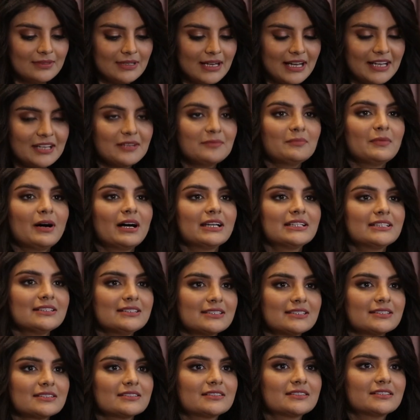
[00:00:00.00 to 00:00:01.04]
I am
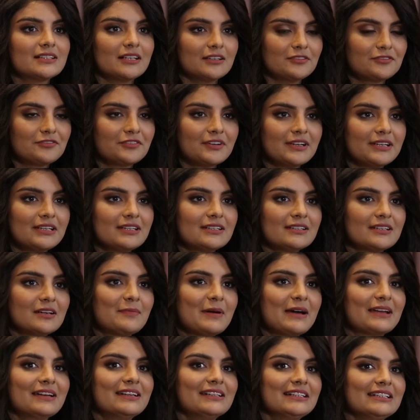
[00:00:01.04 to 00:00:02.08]
Martin's girlfriend,
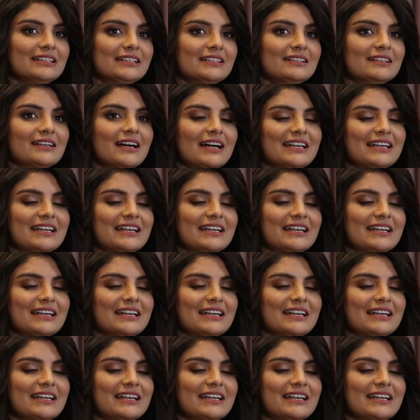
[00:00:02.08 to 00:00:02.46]
apparently.